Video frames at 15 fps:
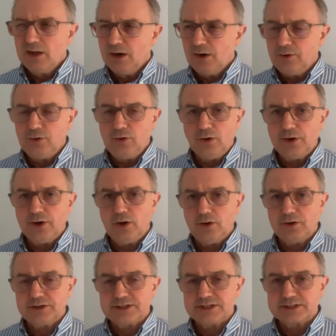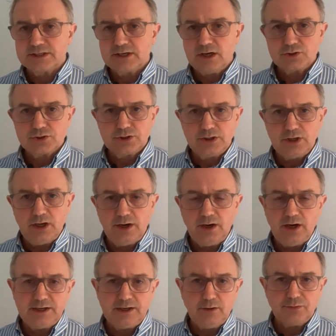Not a lot of discussion.
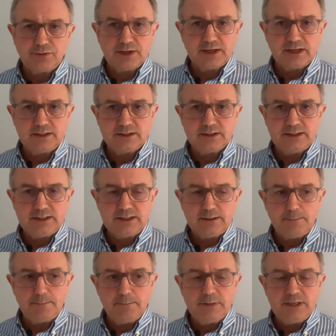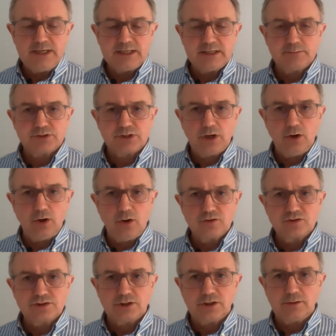And I don't think in the medium to
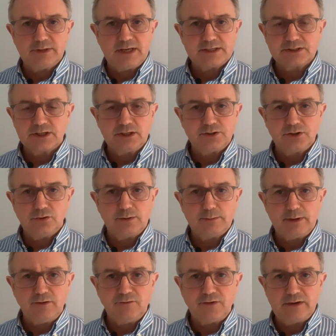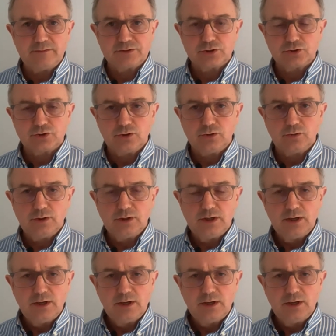long term, that's going to do them any favors at all.